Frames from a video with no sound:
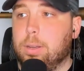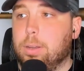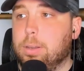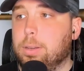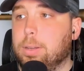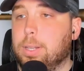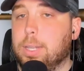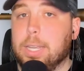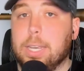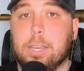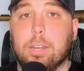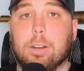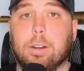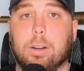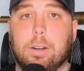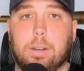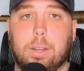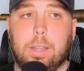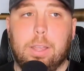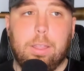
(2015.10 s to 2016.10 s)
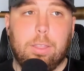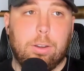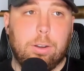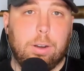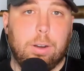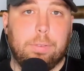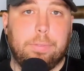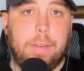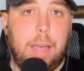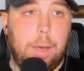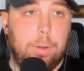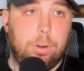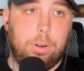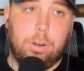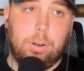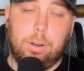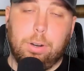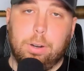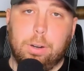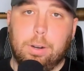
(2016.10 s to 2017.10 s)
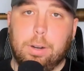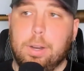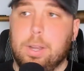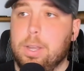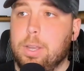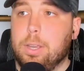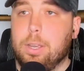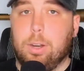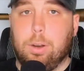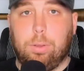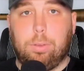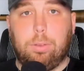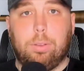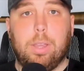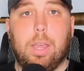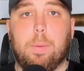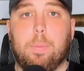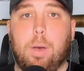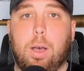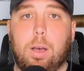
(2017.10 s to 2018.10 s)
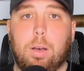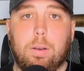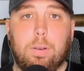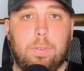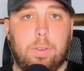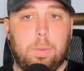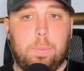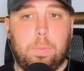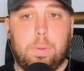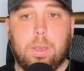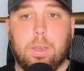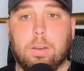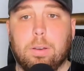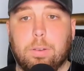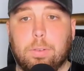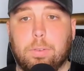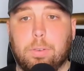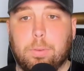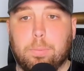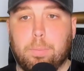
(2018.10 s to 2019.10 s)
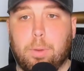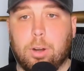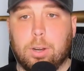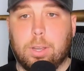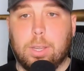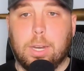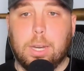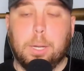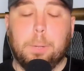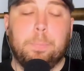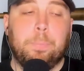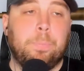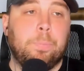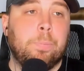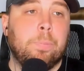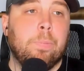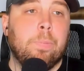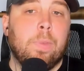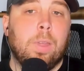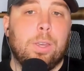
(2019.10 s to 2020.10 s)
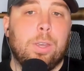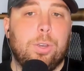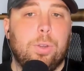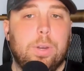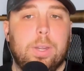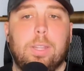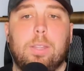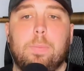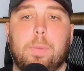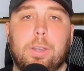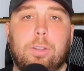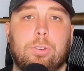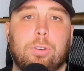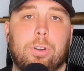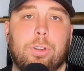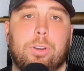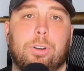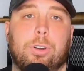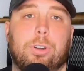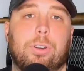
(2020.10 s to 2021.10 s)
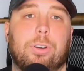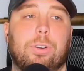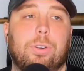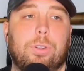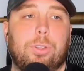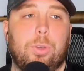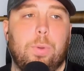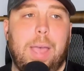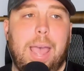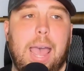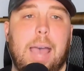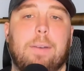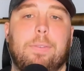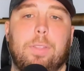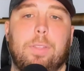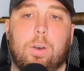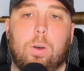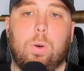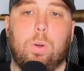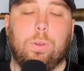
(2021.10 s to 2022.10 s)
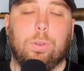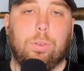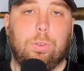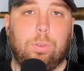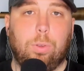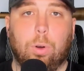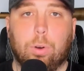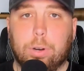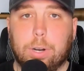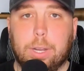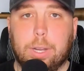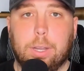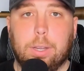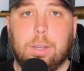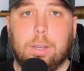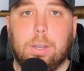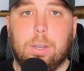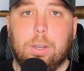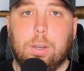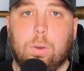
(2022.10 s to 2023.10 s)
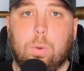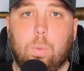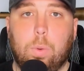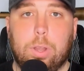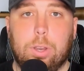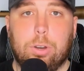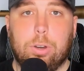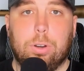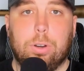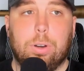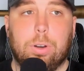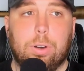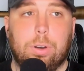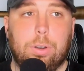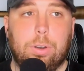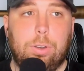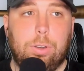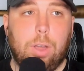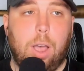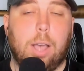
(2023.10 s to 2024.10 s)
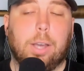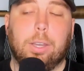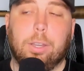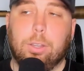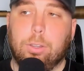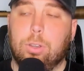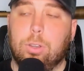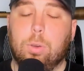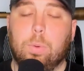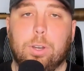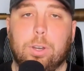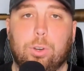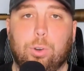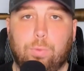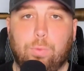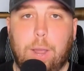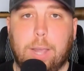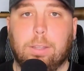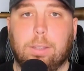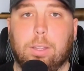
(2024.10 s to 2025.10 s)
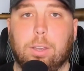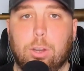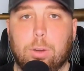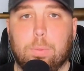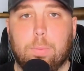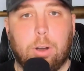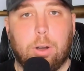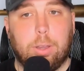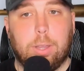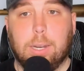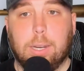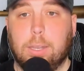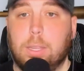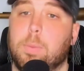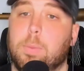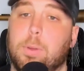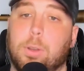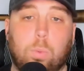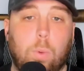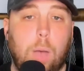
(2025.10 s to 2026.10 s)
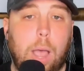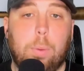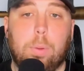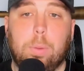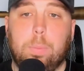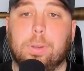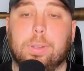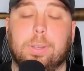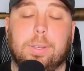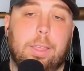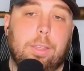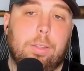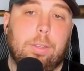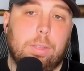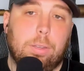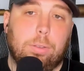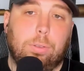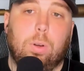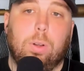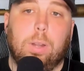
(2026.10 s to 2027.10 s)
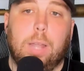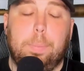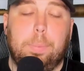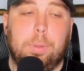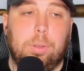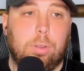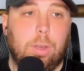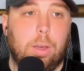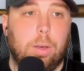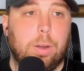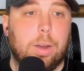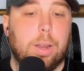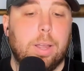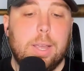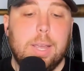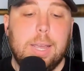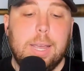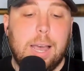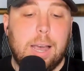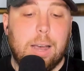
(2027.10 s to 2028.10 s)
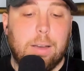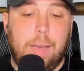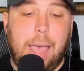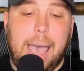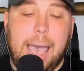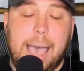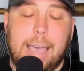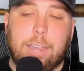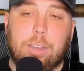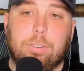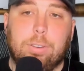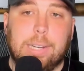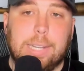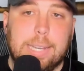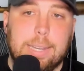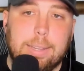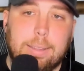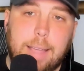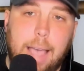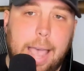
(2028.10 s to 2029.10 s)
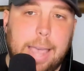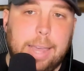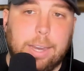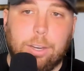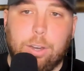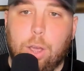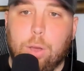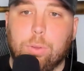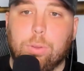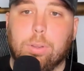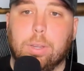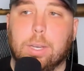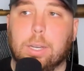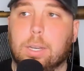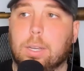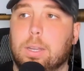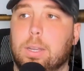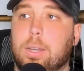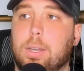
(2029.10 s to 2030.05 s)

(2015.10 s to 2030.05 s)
leader, either a founder or CMO, VP of marketing, you need to make sure you have the whole story when you're talking to and directing your marketing team. It's why we put together this whole episode of accurately diagnosing